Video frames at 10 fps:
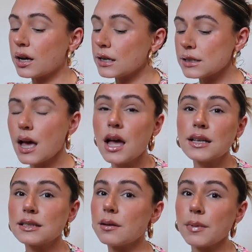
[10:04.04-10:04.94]
because
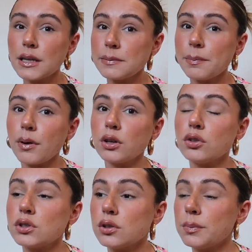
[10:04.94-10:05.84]
some of these people on
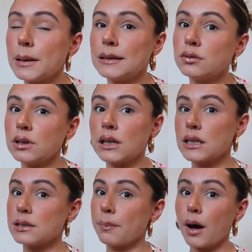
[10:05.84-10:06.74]
YouTube be doing
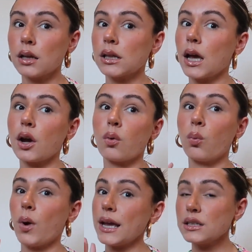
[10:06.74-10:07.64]
this bun like
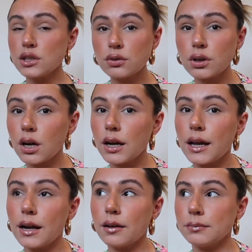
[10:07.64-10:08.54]
way too good
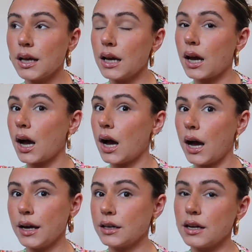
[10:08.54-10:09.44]
and I'm like,
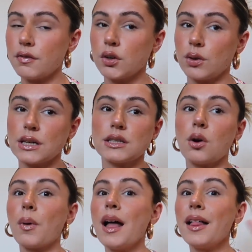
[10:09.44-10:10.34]
I could never do this.
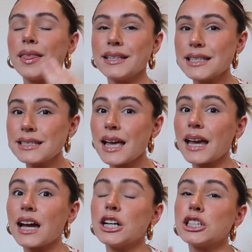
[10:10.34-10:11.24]
So this is
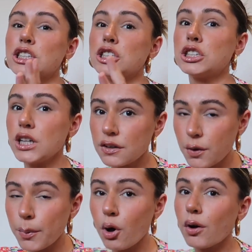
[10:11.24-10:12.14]
like an
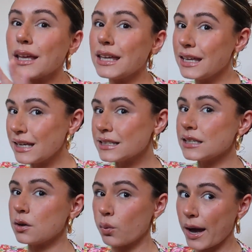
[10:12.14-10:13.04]
achievable,
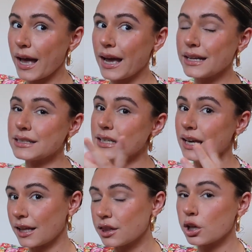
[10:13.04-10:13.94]
easy way to
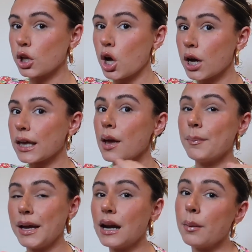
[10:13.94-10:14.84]
get the look. It
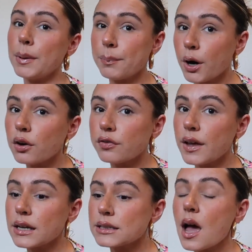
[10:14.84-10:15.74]
may not be
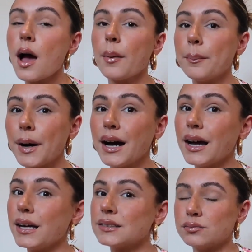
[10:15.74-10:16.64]
perfect,
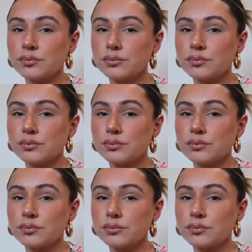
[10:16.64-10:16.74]
but